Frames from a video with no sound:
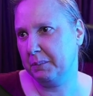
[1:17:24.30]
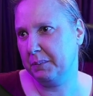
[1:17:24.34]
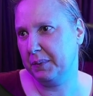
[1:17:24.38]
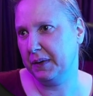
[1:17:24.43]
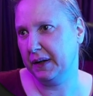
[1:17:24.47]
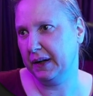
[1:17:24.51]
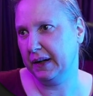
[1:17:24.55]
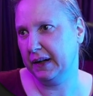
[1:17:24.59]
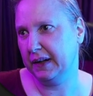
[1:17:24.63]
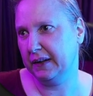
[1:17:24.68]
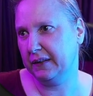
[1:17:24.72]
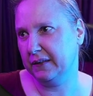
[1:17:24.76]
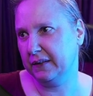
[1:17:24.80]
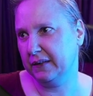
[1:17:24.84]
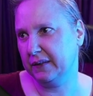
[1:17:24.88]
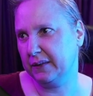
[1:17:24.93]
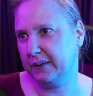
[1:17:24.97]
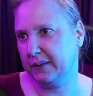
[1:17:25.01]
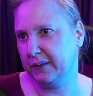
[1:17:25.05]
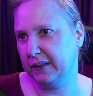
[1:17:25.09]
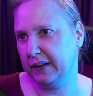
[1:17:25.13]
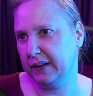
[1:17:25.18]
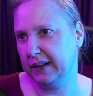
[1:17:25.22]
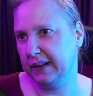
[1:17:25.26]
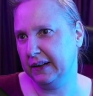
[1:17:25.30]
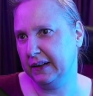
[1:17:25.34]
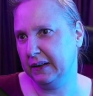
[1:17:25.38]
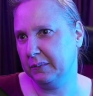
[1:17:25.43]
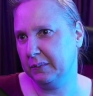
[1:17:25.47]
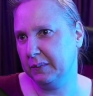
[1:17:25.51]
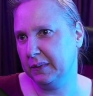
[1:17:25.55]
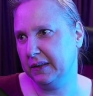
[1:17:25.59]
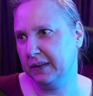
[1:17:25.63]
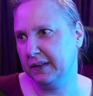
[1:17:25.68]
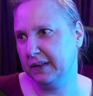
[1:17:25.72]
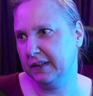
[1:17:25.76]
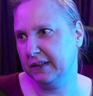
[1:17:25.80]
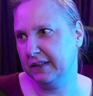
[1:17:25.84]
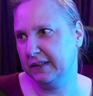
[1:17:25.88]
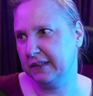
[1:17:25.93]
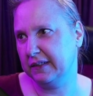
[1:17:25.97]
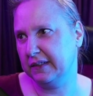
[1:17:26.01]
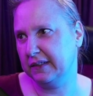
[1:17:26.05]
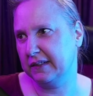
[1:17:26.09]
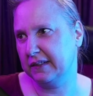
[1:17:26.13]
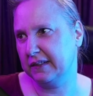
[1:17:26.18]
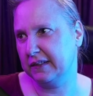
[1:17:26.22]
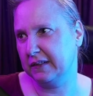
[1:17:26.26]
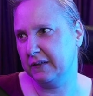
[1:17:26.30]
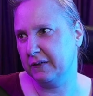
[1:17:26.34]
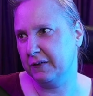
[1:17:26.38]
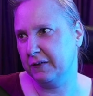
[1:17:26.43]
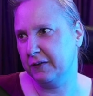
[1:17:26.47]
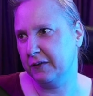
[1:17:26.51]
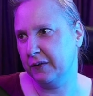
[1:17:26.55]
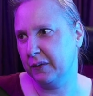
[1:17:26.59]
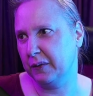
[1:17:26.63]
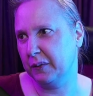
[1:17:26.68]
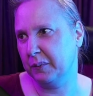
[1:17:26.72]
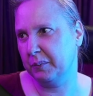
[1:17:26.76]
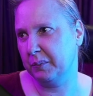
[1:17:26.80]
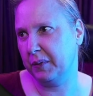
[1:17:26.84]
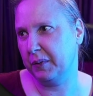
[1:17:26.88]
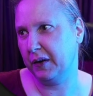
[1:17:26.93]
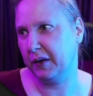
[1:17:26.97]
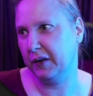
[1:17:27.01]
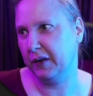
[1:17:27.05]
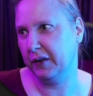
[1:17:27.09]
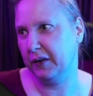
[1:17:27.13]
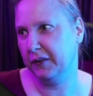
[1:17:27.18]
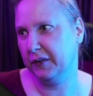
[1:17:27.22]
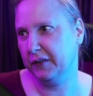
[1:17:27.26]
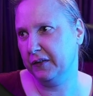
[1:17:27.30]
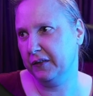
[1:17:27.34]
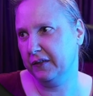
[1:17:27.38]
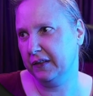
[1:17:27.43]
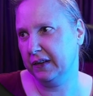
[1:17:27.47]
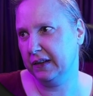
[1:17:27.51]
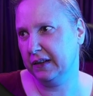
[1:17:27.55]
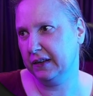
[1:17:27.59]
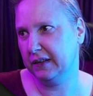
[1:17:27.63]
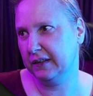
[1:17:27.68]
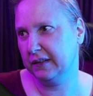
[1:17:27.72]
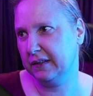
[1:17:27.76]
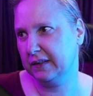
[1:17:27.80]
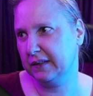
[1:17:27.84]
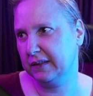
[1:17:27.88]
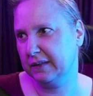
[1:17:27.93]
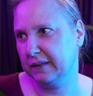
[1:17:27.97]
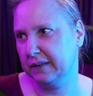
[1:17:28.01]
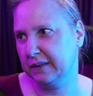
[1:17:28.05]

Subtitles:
pattern create, but this is the full path of it.